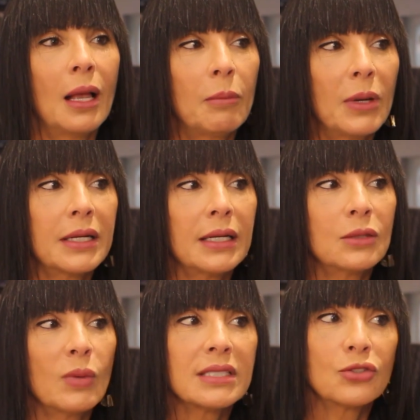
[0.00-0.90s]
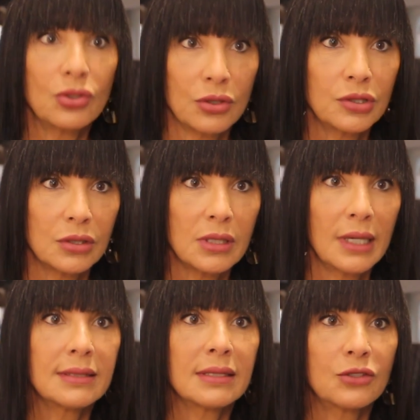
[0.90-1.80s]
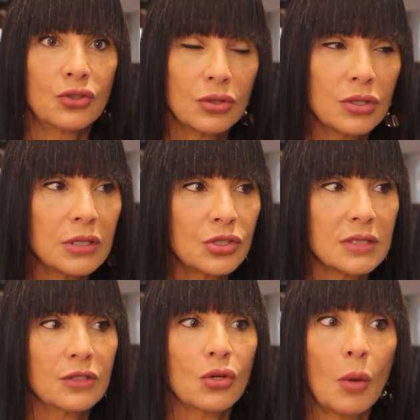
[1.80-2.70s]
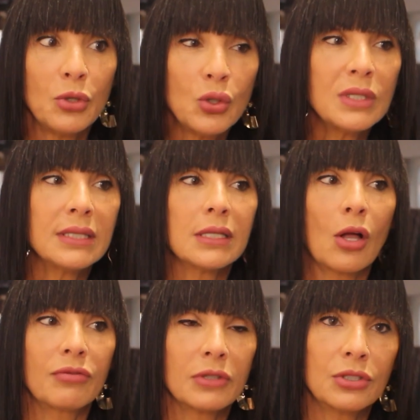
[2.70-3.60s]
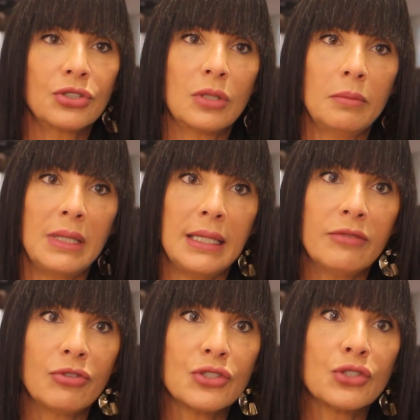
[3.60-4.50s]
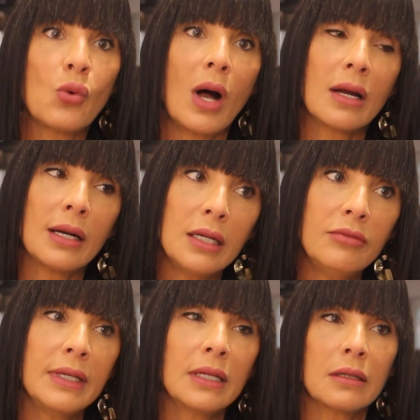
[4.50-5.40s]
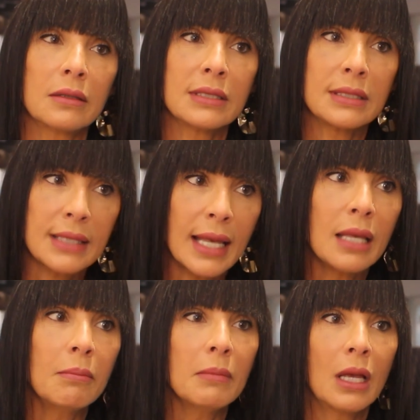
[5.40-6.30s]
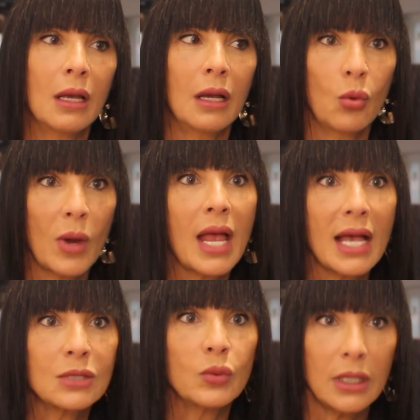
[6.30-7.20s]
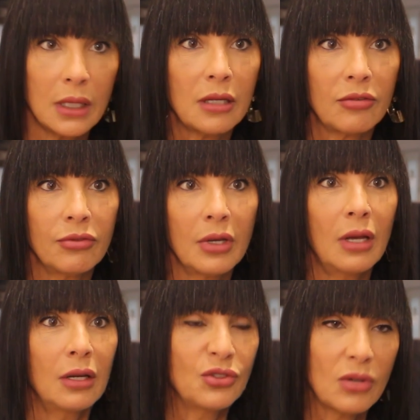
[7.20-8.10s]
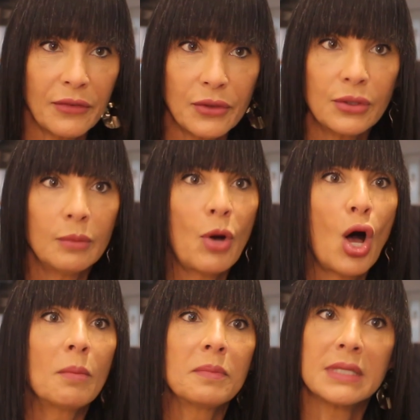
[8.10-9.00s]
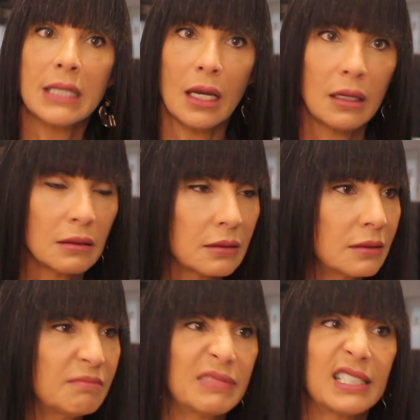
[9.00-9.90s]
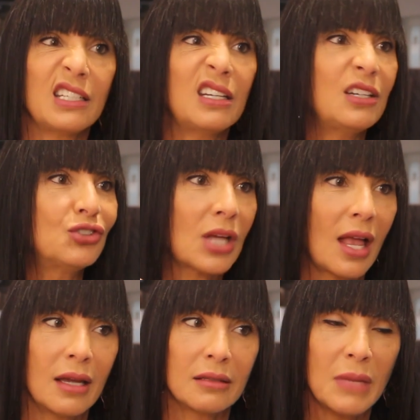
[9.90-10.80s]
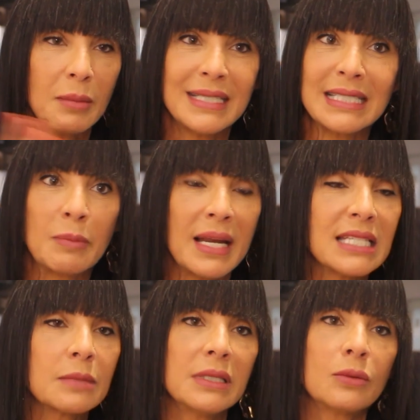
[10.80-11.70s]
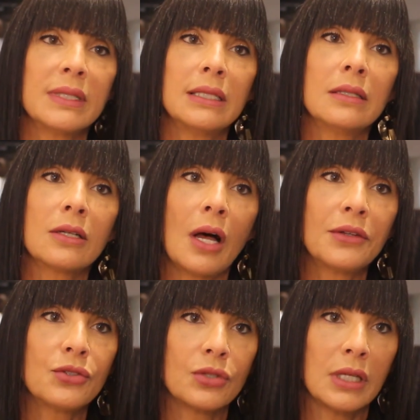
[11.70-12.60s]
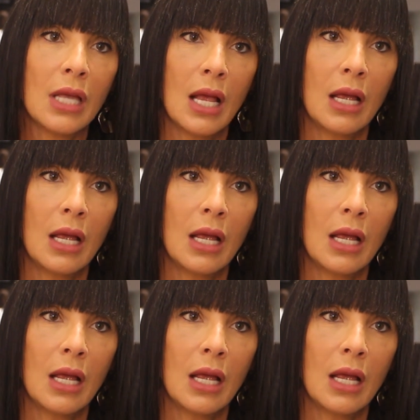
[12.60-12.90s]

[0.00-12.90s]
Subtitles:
But it was church. It's a church, it's the community of Christian believers who are living the same way as we live, under the bombs and siege and maybe displacement within the country.